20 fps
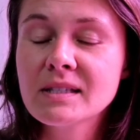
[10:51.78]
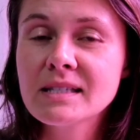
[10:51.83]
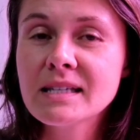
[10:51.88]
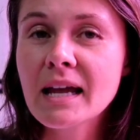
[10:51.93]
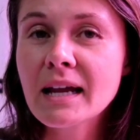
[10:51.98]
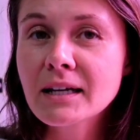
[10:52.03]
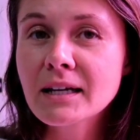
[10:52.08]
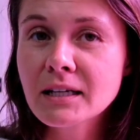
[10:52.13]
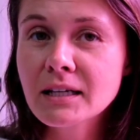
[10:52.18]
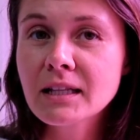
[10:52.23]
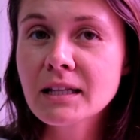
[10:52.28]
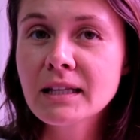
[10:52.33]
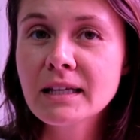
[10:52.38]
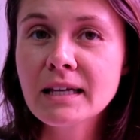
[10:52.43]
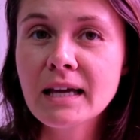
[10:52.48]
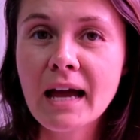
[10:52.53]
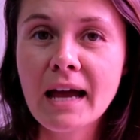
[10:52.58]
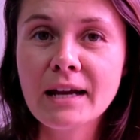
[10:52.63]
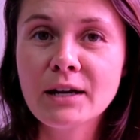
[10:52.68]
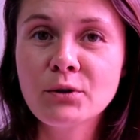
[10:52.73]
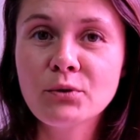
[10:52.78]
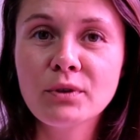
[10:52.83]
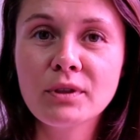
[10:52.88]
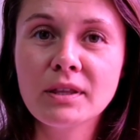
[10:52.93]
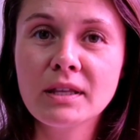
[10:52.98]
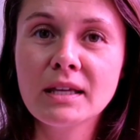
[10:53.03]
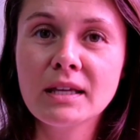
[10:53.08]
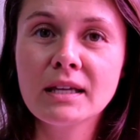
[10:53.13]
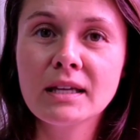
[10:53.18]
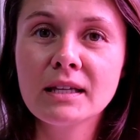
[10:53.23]
Technically, I don't
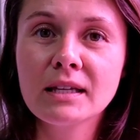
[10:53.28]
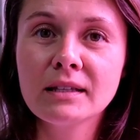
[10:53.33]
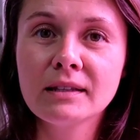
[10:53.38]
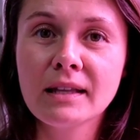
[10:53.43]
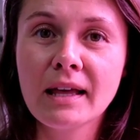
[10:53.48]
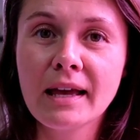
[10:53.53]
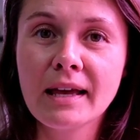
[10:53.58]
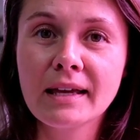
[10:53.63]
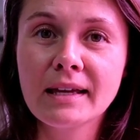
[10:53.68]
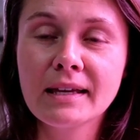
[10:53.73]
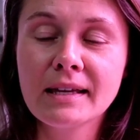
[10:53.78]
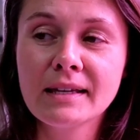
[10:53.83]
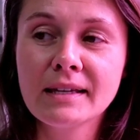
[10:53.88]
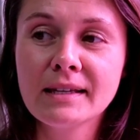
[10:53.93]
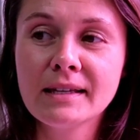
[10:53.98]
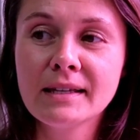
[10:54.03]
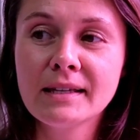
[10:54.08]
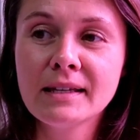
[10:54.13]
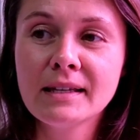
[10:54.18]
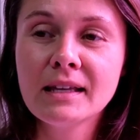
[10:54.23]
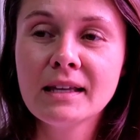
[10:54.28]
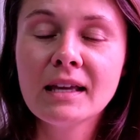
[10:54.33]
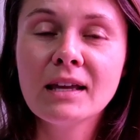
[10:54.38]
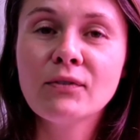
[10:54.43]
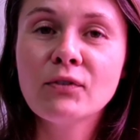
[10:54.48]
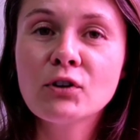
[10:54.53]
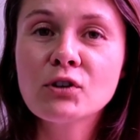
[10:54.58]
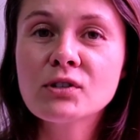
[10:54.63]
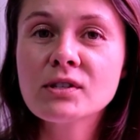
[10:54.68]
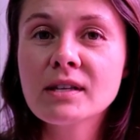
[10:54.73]
think, like,
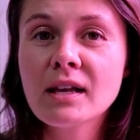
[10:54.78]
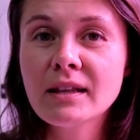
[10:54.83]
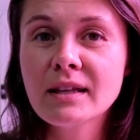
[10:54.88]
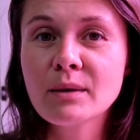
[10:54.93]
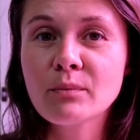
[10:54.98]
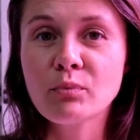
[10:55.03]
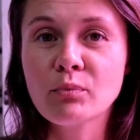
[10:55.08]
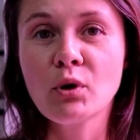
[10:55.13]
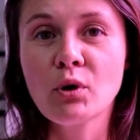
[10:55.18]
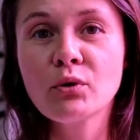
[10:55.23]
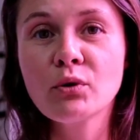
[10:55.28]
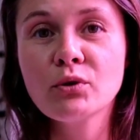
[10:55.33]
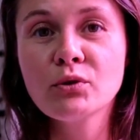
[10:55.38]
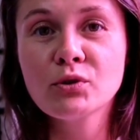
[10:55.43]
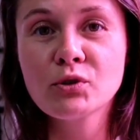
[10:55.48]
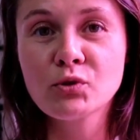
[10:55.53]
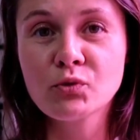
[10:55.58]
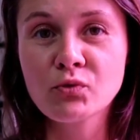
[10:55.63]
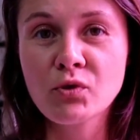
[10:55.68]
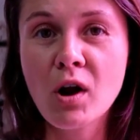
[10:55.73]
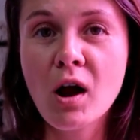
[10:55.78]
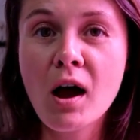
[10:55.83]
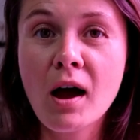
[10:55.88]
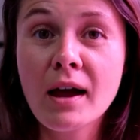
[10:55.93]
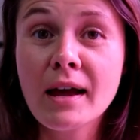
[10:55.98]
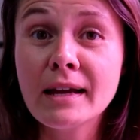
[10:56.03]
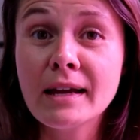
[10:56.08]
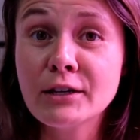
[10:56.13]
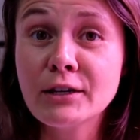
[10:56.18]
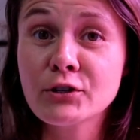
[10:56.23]
if you're selling produce raw
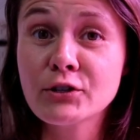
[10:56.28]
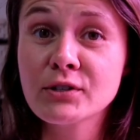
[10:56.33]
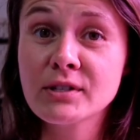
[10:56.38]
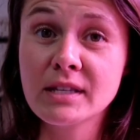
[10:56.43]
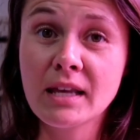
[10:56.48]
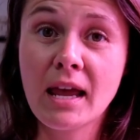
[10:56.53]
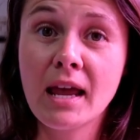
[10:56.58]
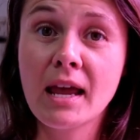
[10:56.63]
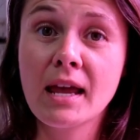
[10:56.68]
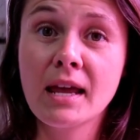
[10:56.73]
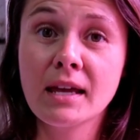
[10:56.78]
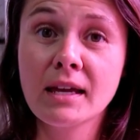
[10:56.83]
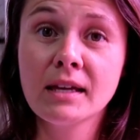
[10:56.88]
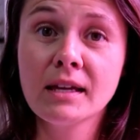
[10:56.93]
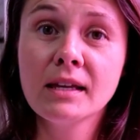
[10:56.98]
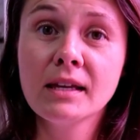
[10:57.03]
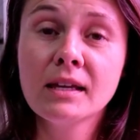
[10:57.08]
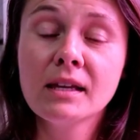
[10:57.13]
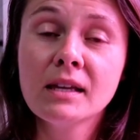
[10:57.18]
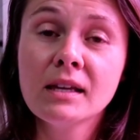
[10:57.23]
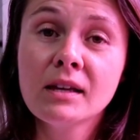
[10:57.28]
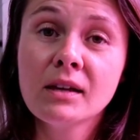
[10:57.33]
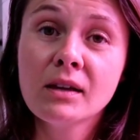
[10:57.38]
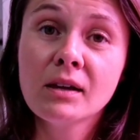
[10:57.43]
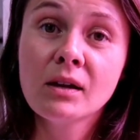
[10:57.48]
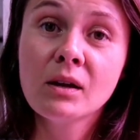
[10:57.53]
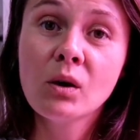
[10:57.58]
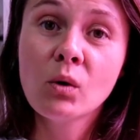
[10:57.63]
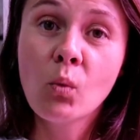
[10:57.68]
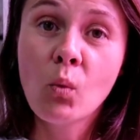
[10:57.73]
and you're saying
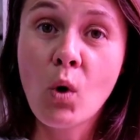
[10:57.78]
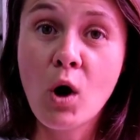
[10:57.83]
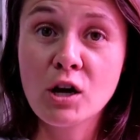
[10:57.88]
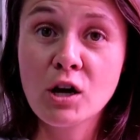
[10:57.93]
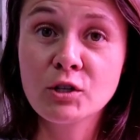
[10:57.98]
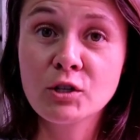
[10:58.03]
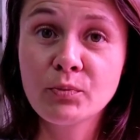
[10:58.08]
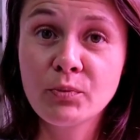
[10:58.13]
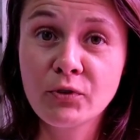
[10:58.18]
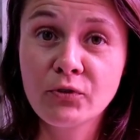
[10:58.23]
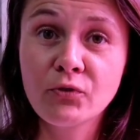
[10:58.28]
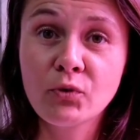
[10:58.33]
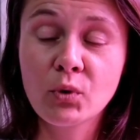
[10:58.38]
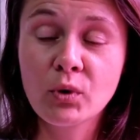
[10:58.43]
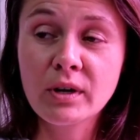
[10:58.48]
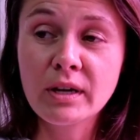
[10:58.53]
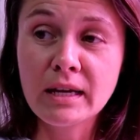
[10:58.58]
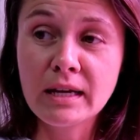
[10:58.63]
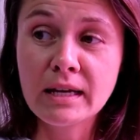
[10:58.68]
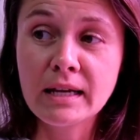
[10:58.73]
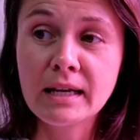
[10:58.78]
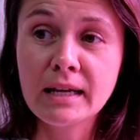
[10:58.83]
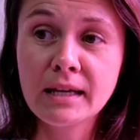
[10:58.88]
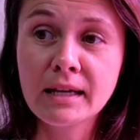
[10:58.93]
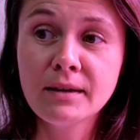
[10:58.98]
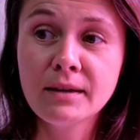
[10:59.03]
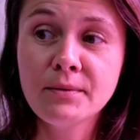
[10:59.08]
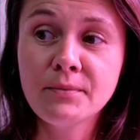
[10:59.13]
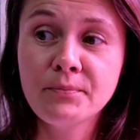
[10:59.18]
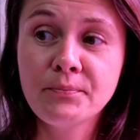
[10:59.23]
wash before
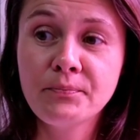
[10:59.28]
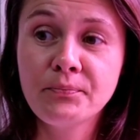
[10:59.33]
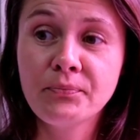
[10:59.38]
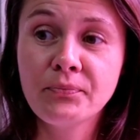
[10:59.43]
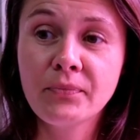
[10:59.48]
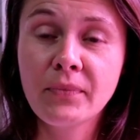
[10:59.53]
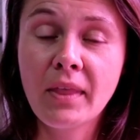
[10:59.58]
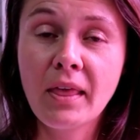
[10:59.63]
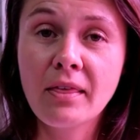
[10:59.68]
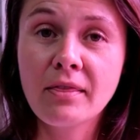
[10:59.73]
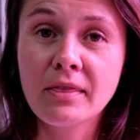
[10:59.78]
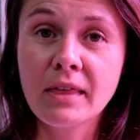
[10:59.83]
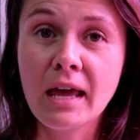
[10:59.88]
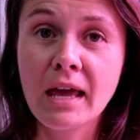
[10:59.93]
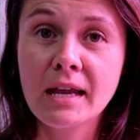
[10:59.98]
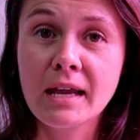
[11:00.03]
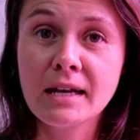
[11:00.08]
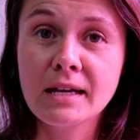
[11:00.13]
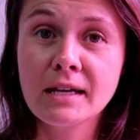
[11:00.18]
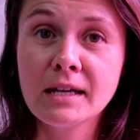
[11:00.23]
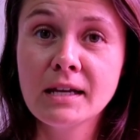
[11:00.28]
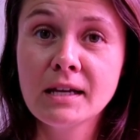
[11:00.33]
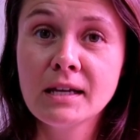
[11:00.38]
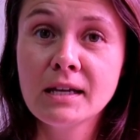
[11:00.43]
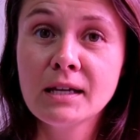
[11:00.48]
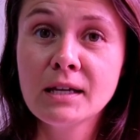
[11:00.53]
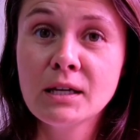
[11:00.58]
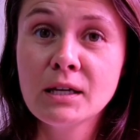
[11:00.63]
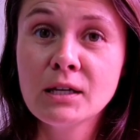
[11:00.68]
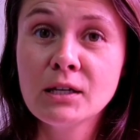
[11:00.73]
eating, then
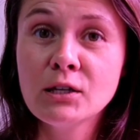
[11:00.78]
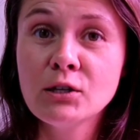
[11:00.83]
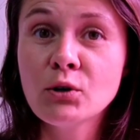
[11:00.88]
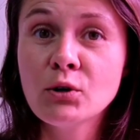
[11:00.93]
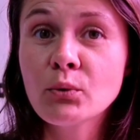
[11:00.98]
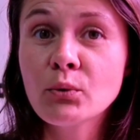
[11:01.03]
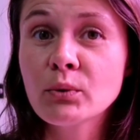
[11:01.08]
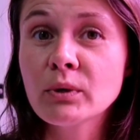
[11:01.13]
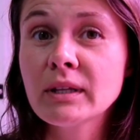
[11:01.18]
you don't